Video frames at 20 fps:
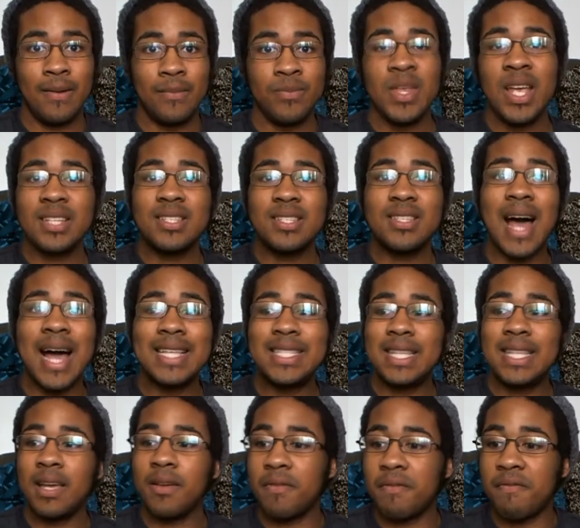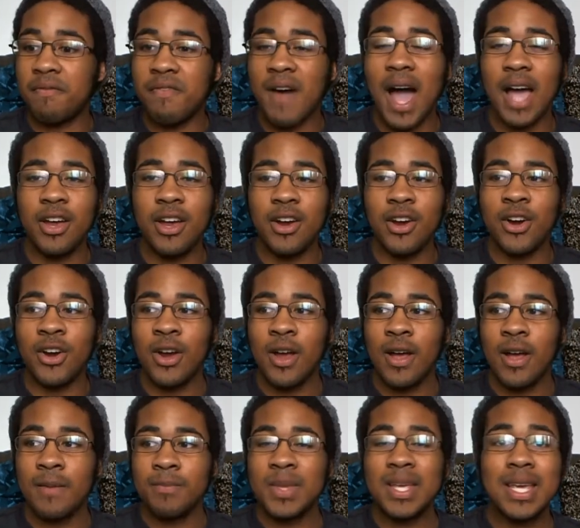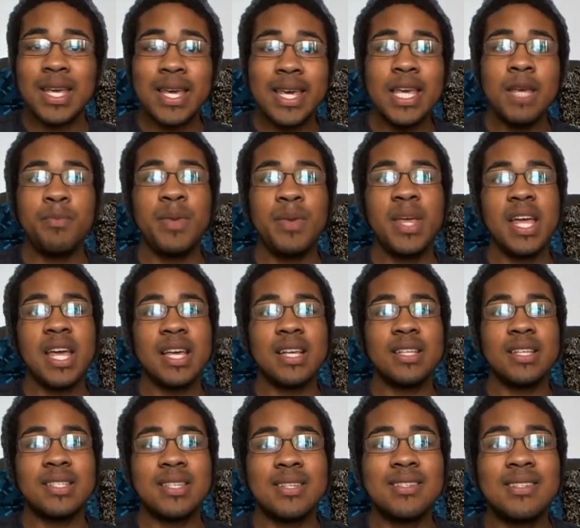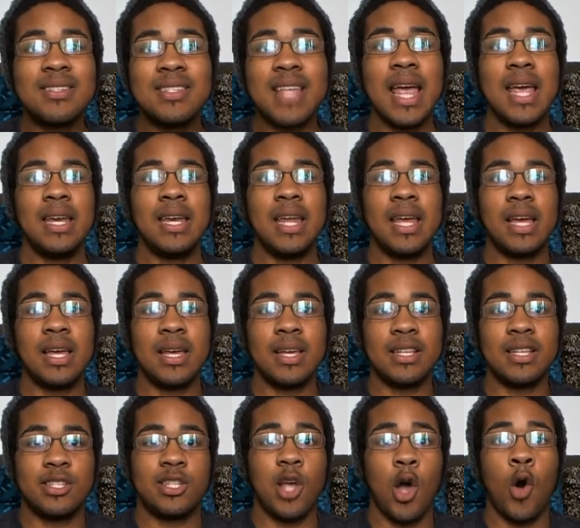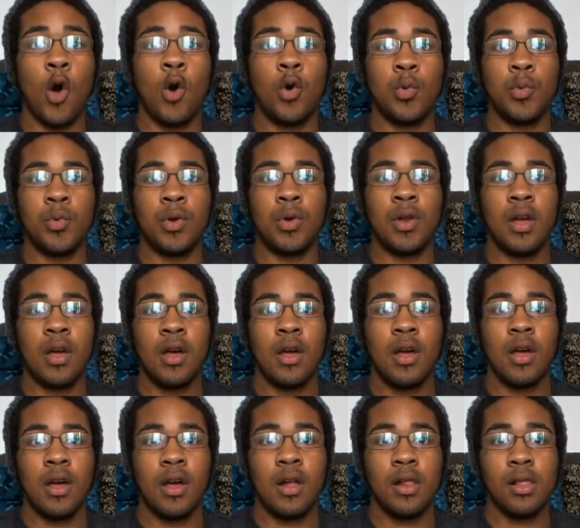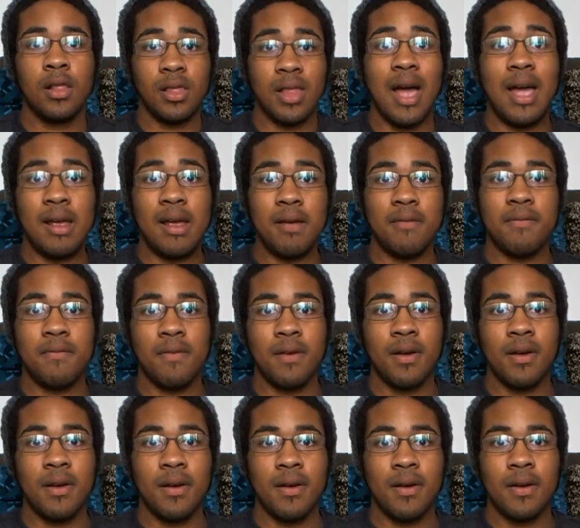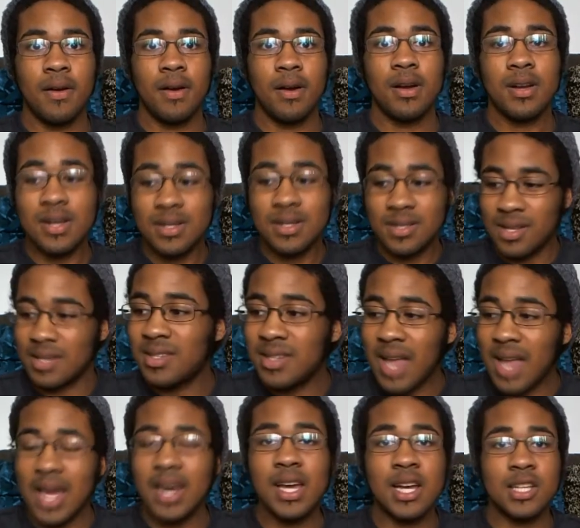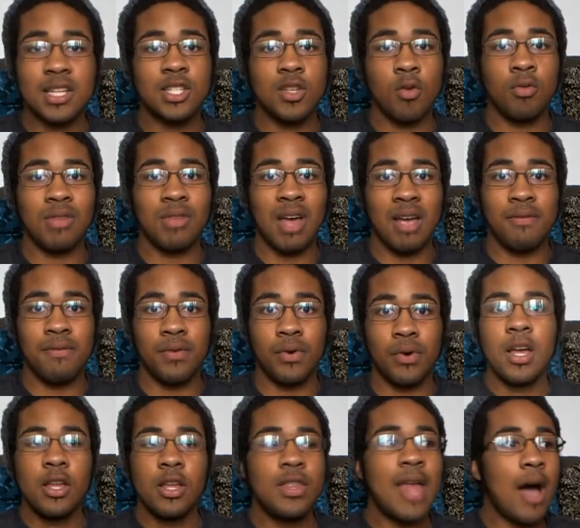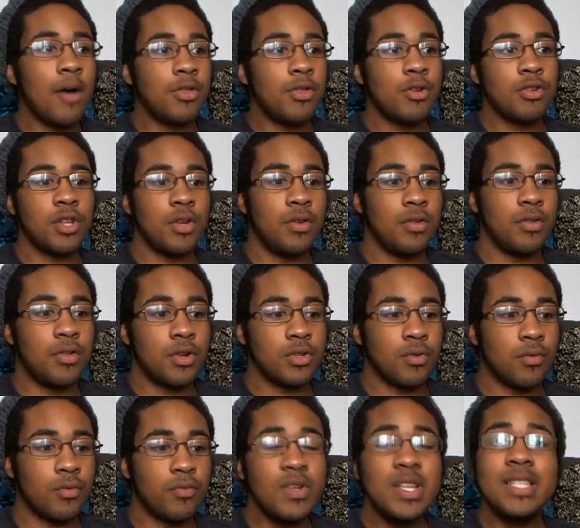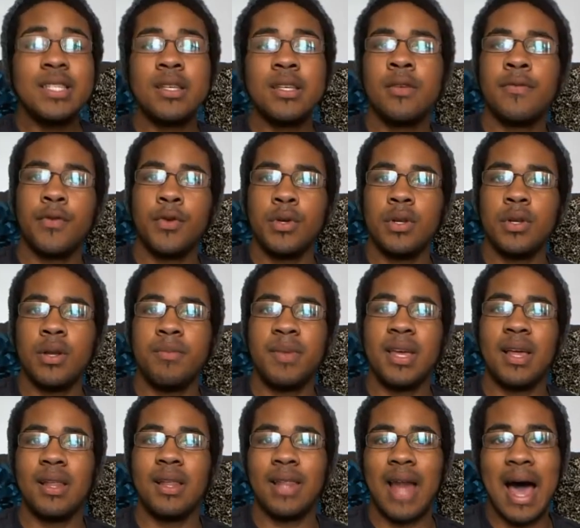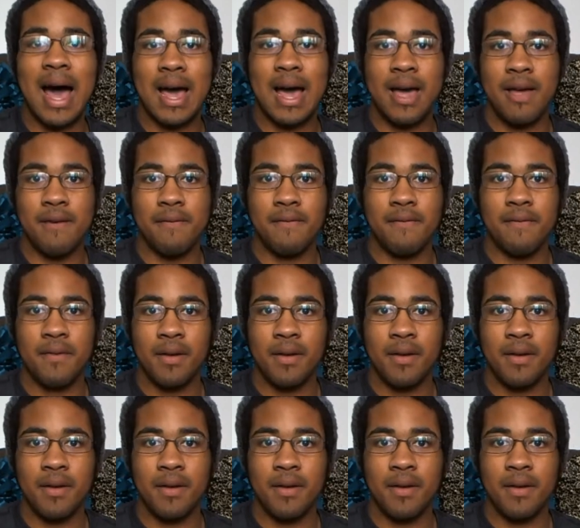It's the idea of fire keeping, sustaining its own life, sustaining its own life force. Now there's a reason for you to be alive,